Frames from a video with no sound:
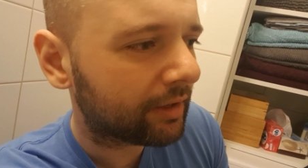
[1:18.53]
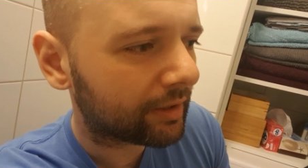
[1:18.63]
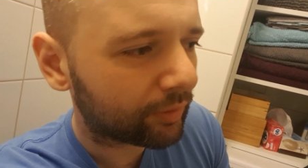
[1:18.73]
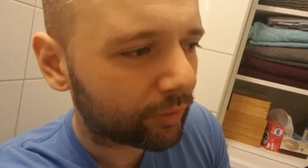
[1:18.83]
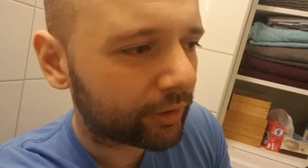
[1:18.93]

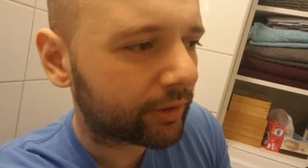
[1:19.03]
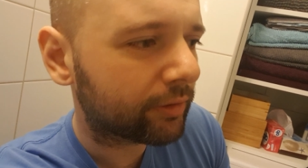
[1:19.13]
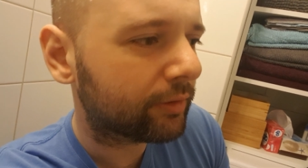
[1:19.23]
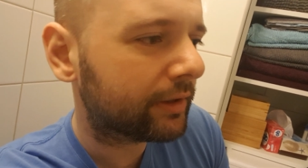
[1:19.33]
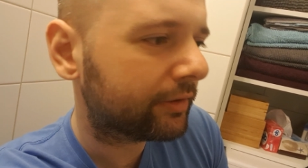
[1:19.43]

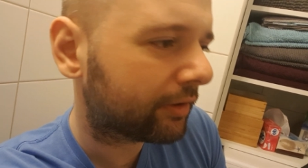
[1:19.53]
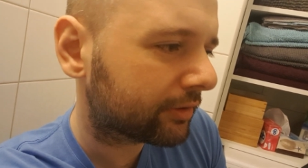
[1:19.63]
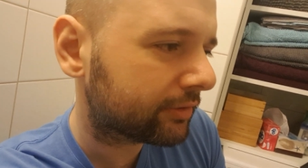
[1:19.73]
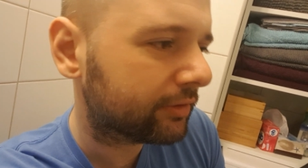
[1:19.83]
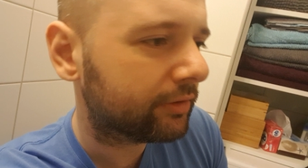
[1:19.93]
lawyer or a
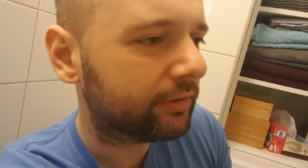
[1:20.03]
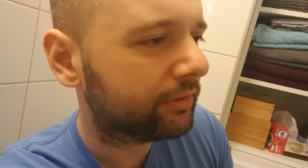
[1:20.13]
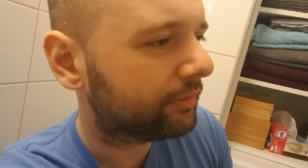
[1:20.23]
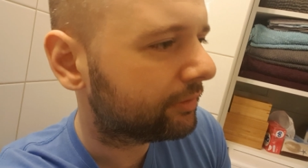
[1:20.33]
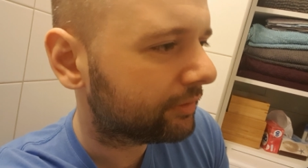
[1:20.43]

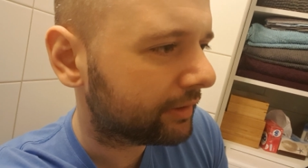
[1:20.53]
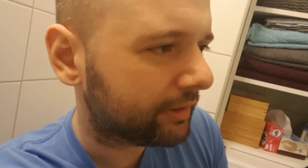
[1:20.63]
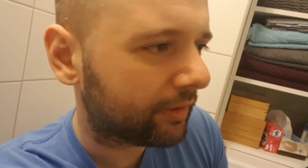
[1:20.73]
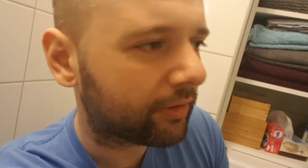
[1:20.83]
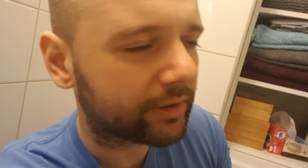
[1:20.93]
doctor or
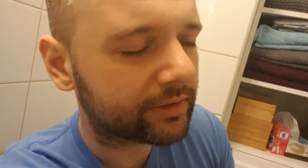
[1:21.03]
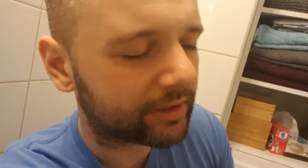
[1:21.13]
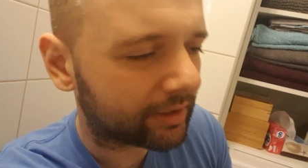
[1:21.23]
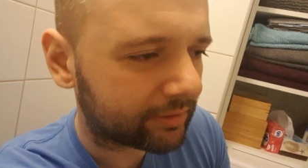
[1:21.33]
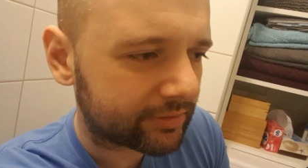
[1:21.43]
a
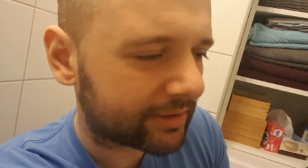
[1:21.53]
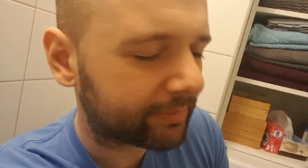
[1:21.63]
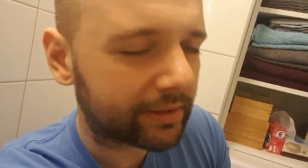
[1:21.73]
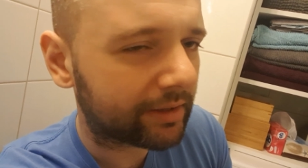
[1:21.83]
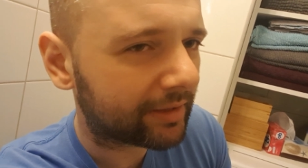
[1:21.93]
architect or
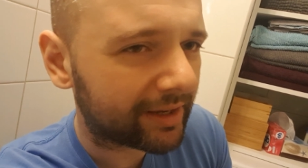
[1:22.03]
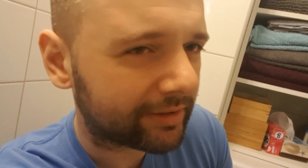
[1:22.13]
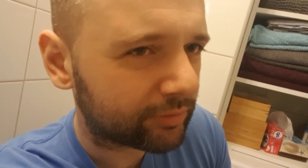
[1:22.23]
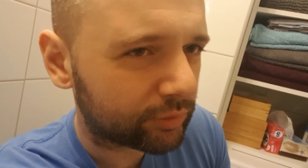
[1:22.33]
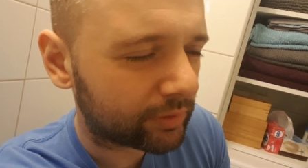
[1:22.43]
something like that
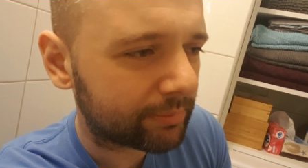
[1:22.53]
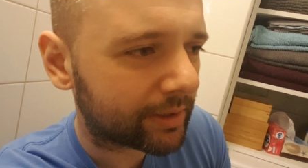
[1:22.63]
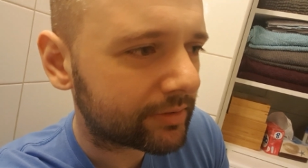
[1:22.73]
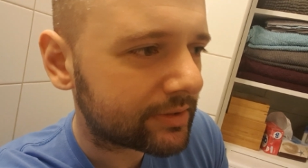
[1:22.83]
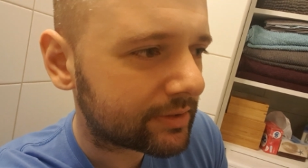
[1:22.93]
in 3
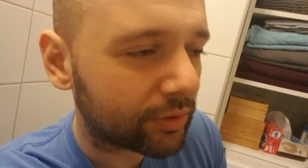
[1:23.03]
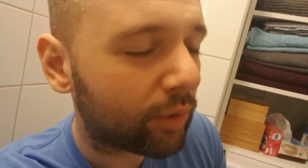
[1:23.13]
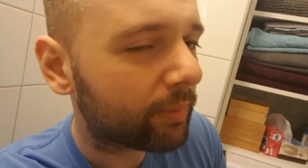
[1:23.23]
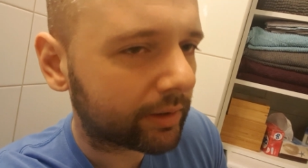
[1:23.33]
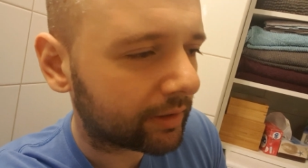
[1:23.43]
months.
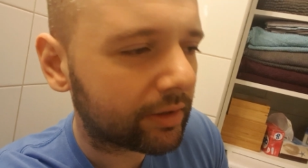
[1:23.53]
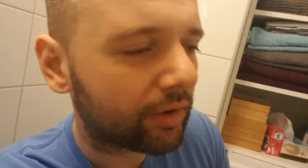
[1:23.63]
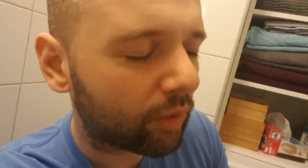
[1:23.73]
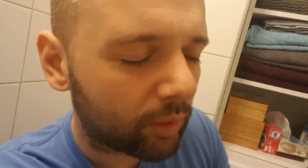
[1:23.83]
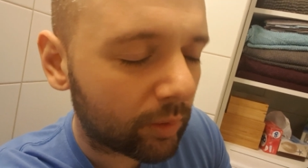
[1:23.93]
Nobody,
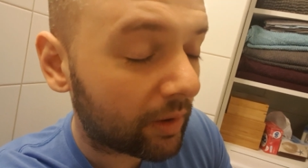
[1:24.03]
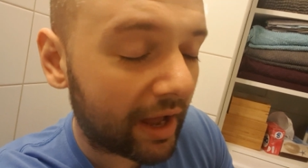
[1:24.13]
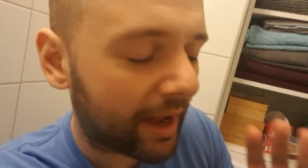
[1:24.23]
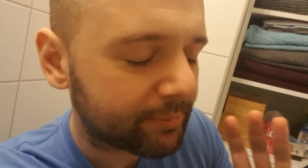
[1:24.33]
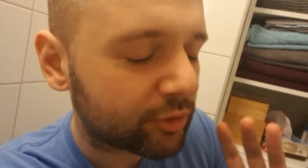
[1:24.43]
no,
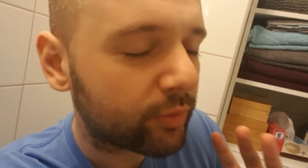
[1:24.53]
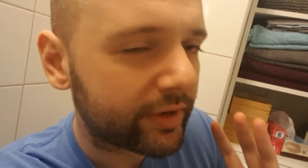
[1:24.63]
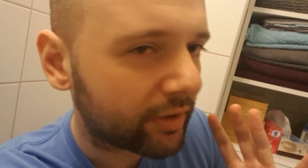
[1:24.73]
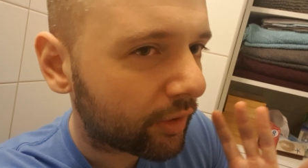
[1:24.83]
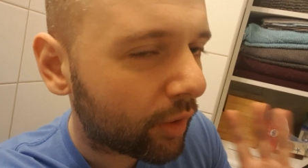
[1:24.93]

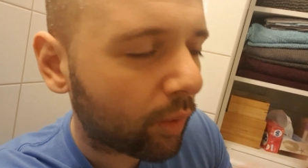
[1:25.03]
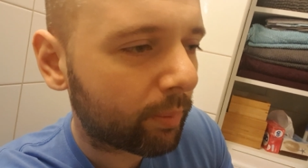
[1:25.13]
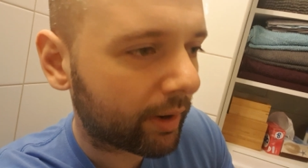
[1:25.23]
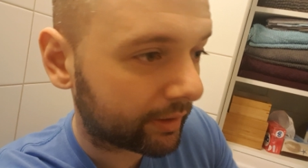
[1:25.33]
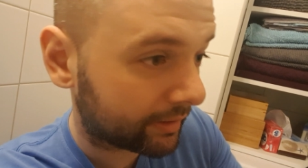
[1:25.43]
absolutely
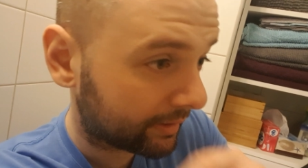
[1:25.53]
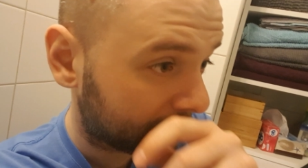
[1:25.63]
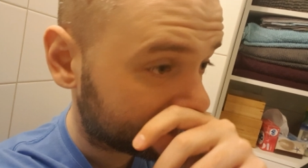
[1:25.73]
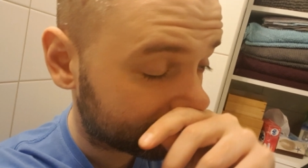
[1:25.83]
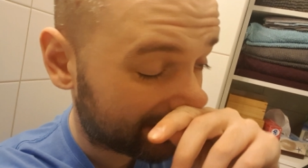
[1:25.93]
nobody
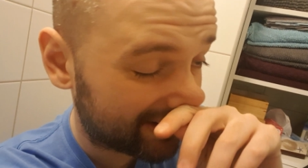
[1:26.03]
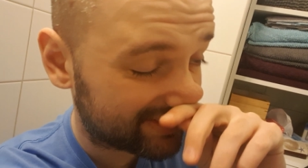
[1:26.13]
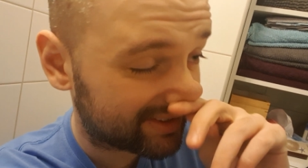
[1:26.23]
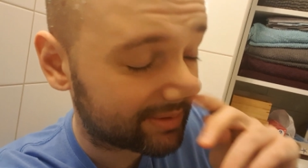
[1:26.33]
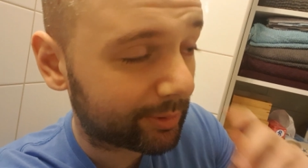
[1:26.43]

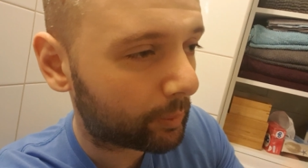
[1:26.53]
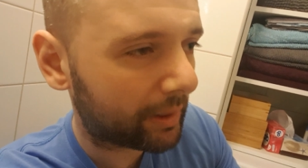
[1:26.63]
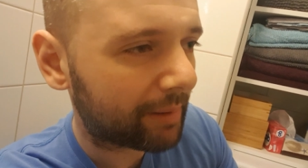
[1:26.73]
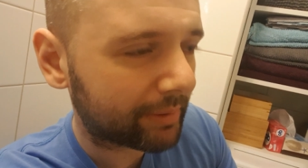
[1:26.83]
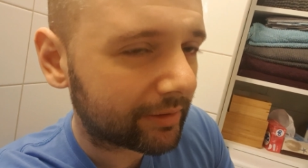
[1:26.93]
masters
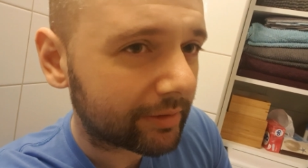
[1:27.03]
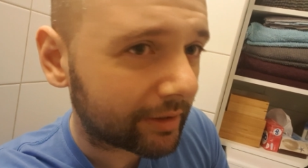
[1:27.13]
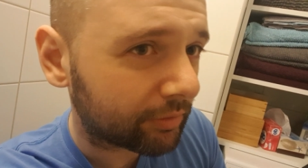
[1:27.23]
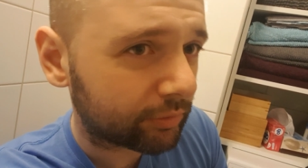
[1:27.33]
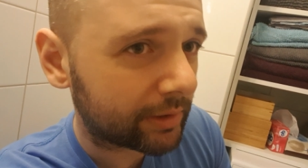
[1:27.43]
programming
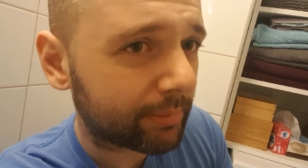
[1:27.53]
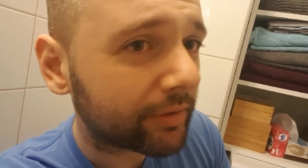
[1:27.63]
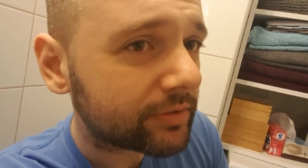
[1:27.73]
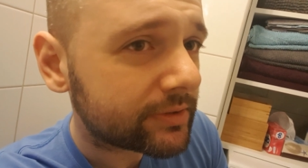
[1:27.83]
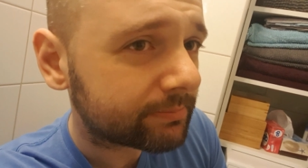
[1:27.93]
in 3
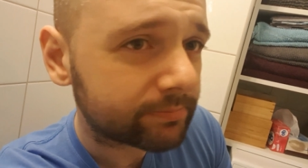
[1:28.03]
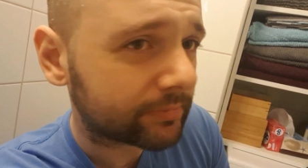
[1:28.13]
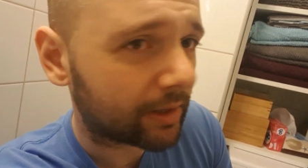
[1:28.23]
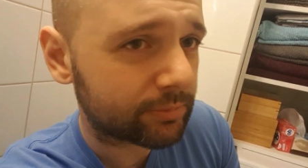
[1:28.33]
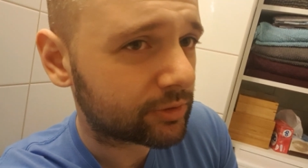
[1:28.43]
months.
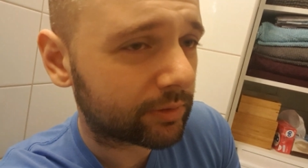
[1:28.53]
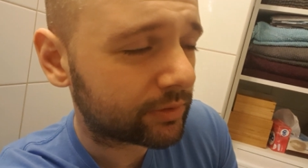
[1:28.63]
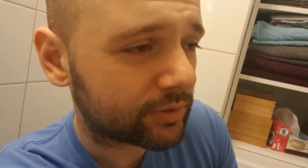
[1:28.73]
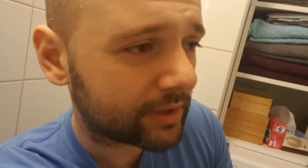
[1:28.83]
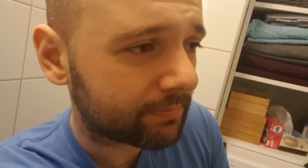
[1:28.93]
I'm sorry
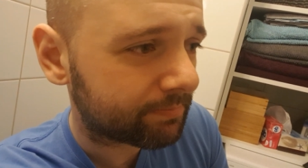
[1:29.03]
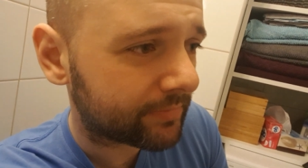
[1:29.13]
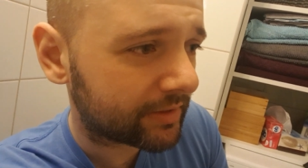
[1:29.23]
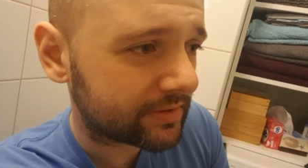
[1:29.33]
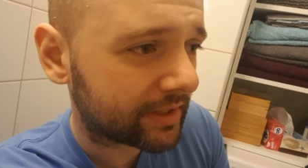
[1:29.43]
to say,
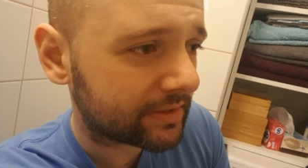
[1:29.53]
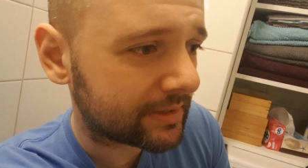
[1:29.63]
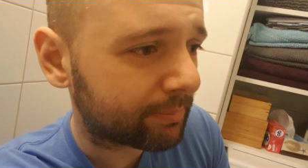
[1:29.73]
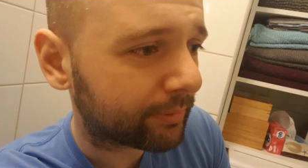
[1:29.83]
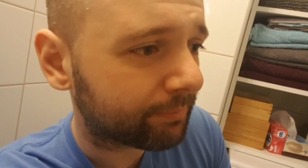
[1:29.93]
it's that
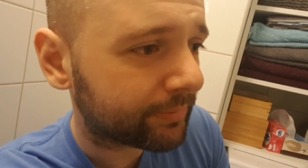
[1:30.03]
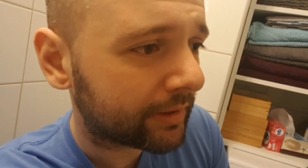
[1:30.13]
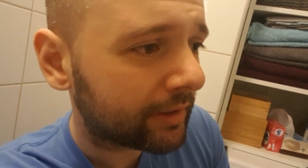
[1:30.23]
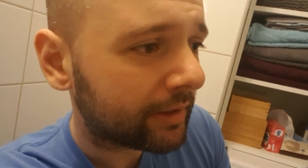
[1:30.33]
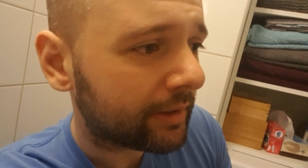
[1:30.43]
simple.
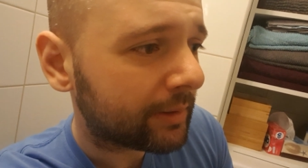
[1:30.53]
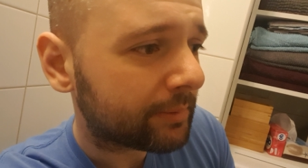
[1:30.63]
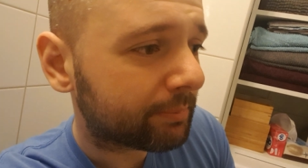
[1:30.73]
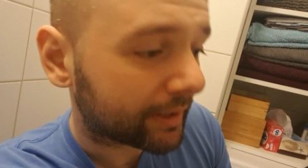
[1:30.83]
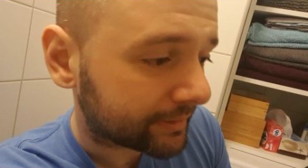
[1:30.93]

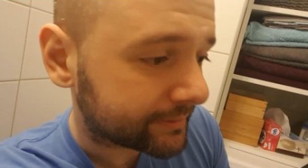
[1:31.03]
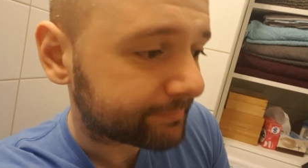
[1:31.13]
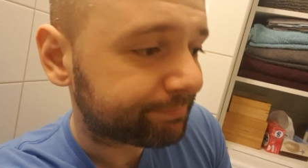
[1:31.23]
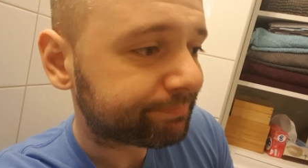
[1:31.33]
But